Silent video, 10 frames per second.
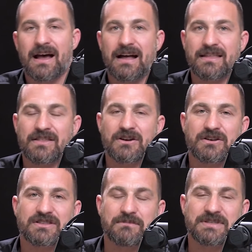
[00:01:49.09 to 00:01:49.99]
I think
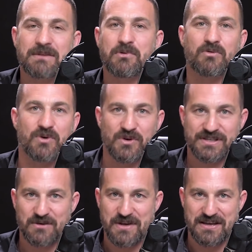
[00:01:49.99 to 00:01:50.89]
there are some simple
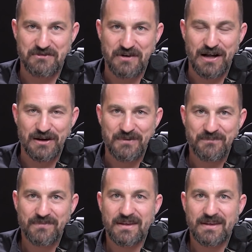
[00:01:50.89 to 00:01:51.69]
rules that we can follow.